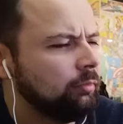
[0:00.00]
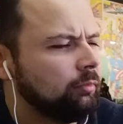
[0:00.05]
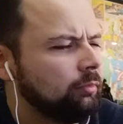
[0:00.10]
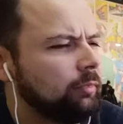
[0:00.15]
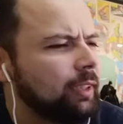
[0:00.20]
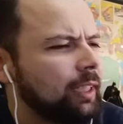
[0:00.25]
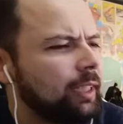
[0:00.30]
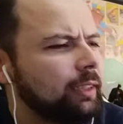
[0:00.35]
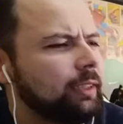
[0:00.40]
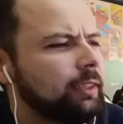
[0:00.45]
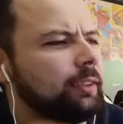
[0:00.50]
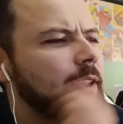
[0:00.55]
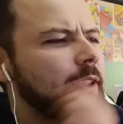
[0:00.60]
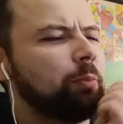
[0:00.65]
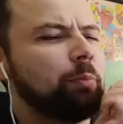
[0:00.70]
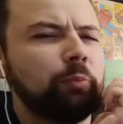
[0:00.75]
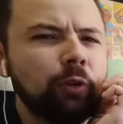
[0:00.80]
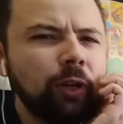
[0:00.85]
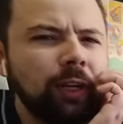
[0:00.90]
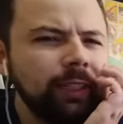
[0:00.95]
It
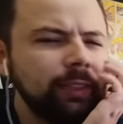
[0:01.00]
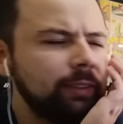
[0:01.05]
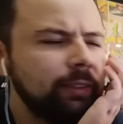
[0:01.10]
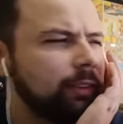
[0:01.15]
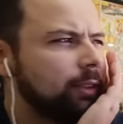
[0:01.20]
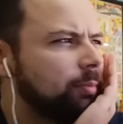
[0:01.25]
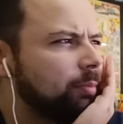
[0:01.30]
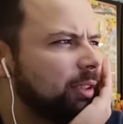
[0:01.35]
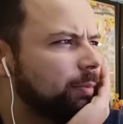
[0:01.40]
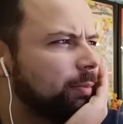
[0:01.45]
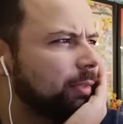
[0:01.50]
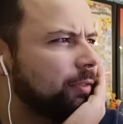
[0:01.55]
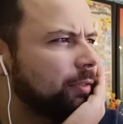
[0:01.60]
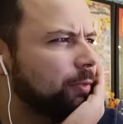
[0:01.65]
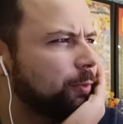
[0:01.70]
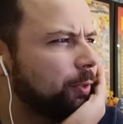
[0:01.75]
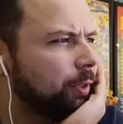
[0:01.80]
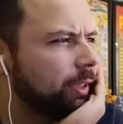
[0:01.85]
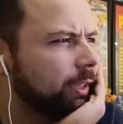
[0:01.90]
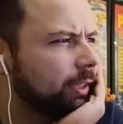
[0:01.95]
surprises me, my
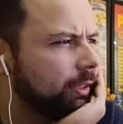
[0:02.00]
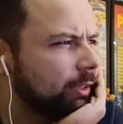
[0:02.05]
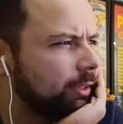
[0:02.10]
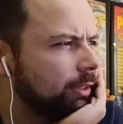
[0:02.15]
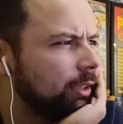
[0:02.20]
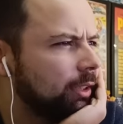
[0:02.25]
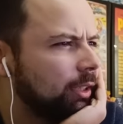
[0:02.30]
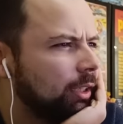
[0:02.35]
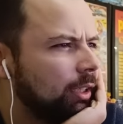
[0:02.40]
friends.